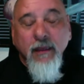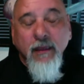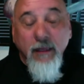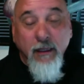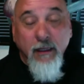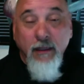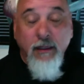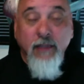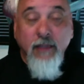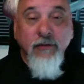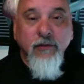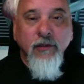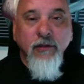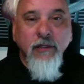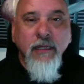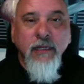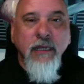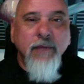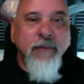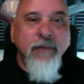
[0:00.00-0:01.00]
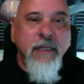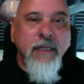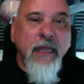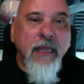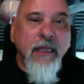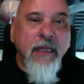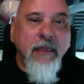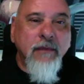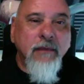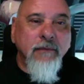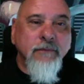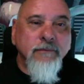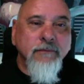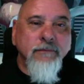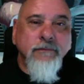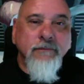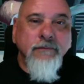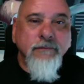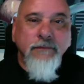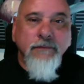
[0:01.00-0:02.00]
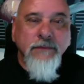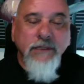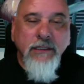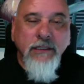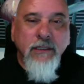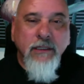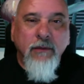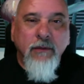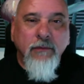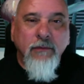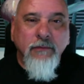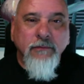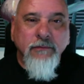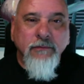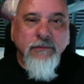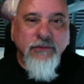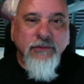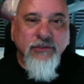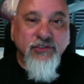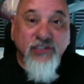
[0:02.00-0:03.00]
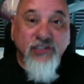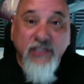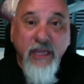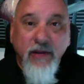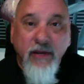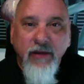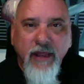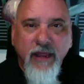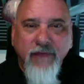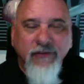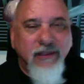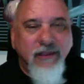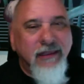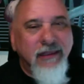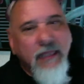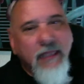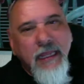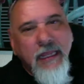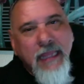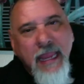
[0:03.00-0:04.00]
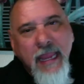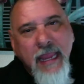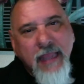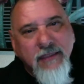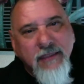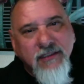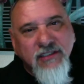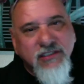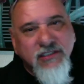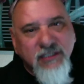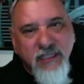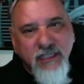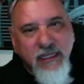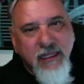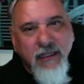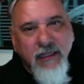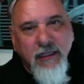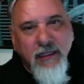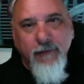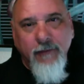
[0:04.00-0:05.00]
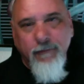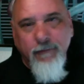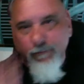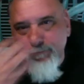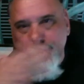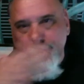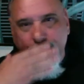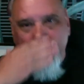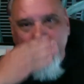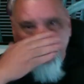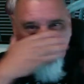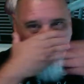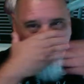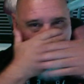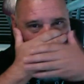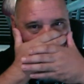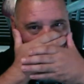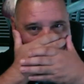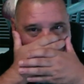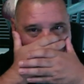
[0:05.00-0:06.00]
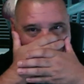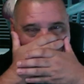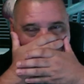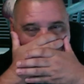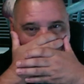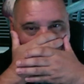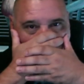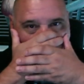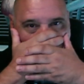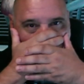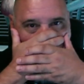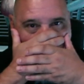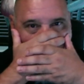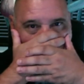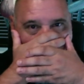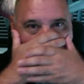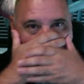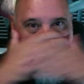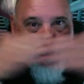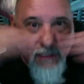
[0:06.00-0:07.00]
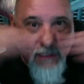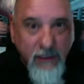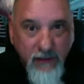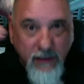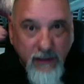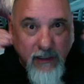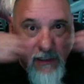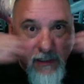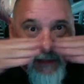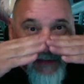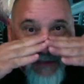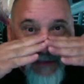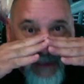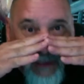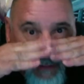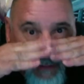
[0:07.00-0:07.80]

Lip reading: And they're looking at me like, they're scared. They can't see this. They just see this, and I